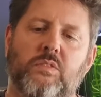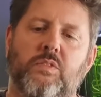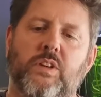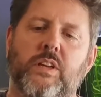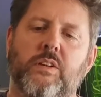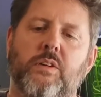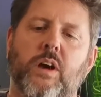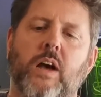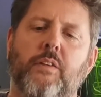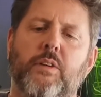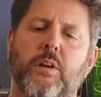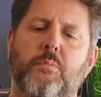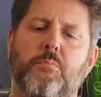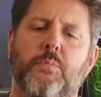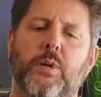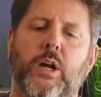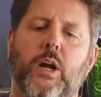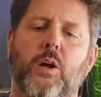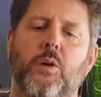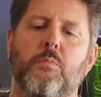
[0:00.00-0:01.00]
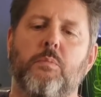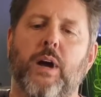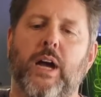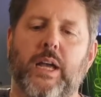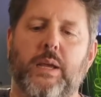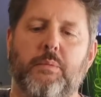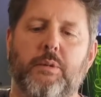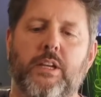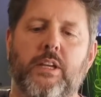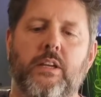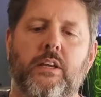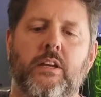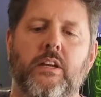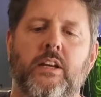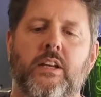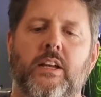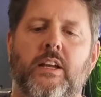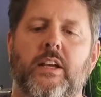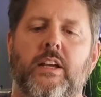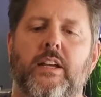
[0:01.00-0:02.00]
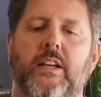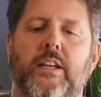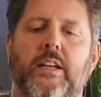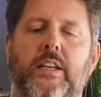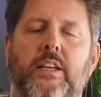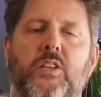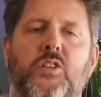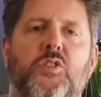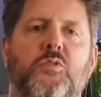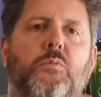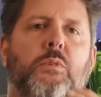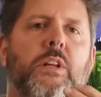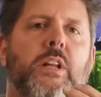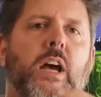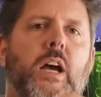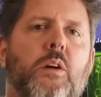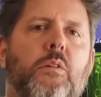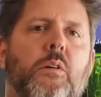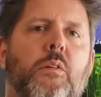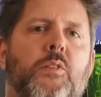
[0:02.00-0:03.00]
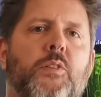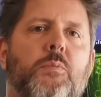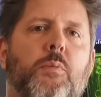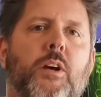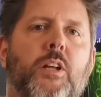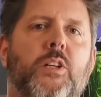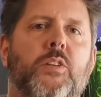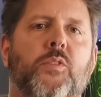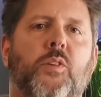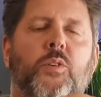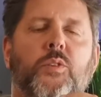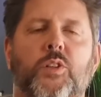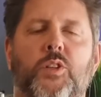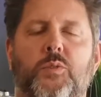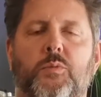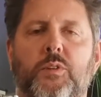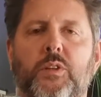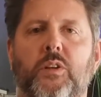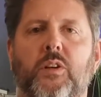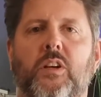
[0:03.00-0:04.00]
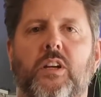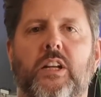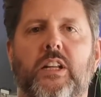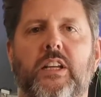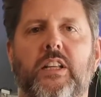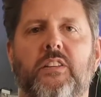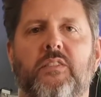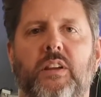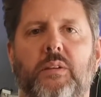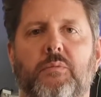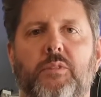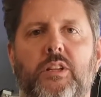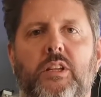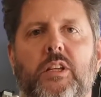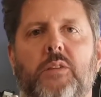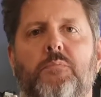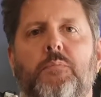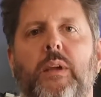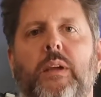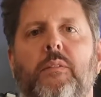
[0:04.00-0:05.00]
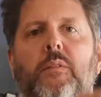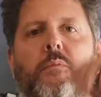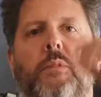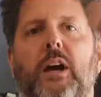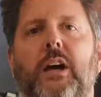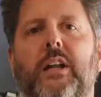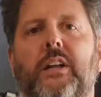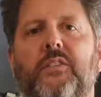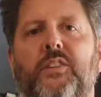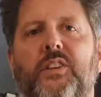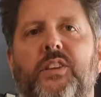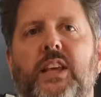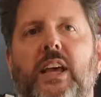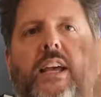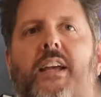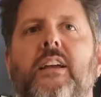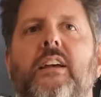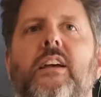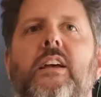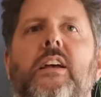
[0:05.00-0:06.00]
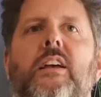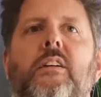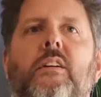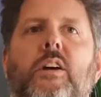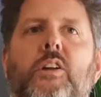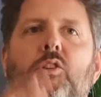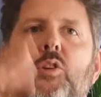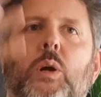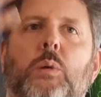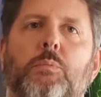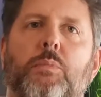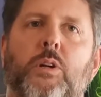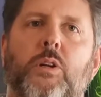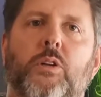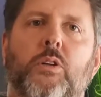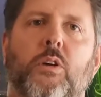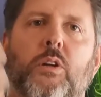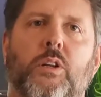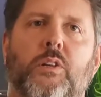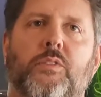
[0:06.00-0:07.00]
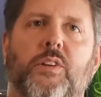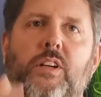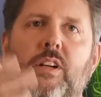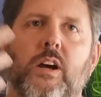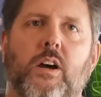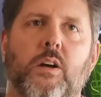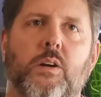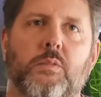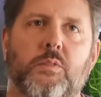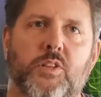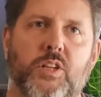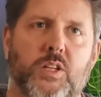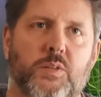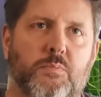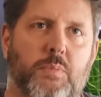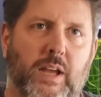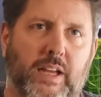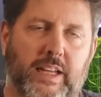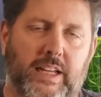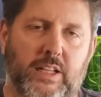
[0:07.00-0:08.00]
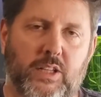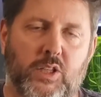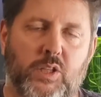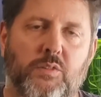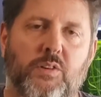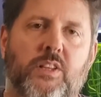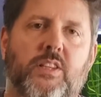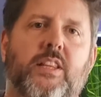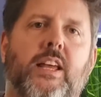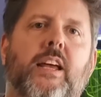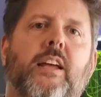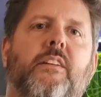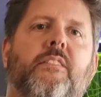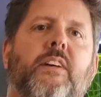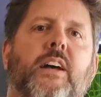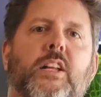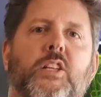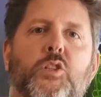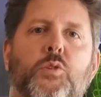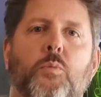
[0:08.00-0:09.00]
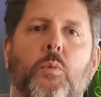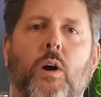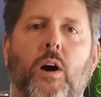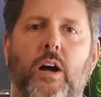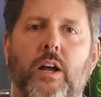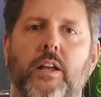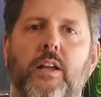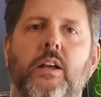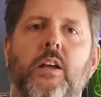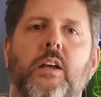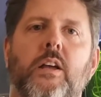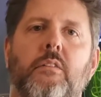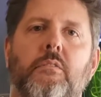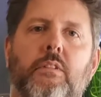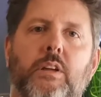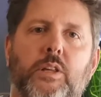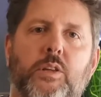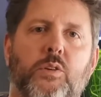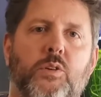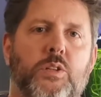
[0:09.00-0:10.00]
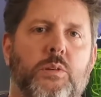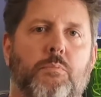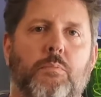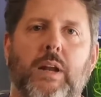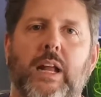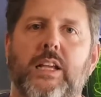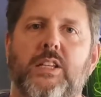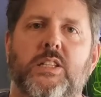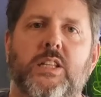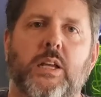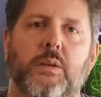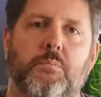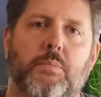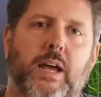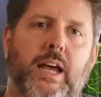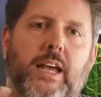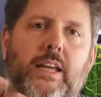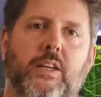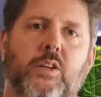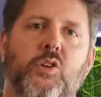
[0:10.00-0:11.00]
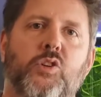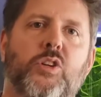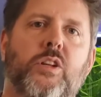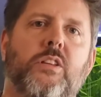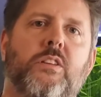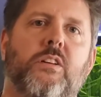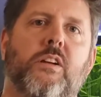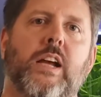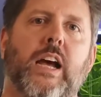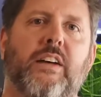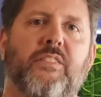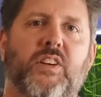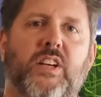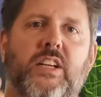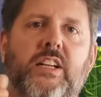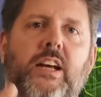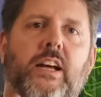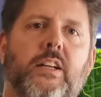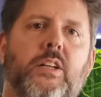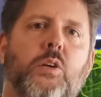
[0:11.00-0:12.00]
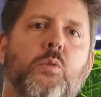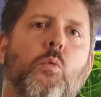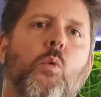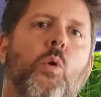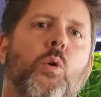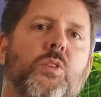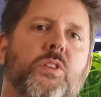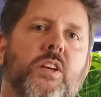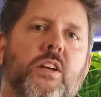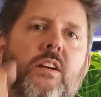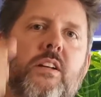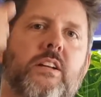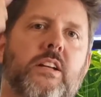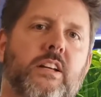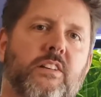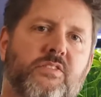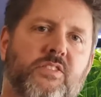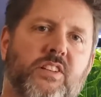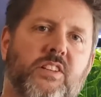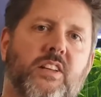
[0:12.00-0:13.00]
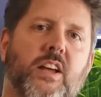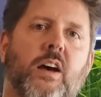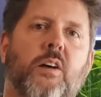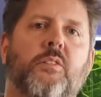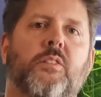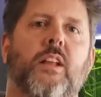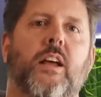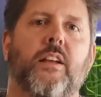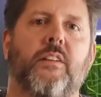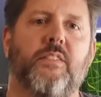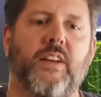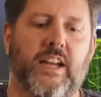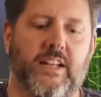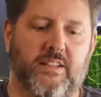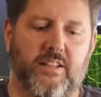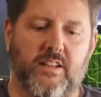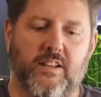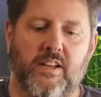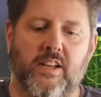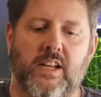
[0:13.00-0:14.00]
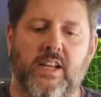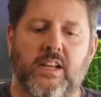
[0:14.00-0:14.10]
the other pro maybe is, we know with sponge filters, when you clean them and you just pick them out of a tank, they drop a lot of the gunk just back into the tank. That's why we use a plastic bag usually to cover it underwater and lift it out like that.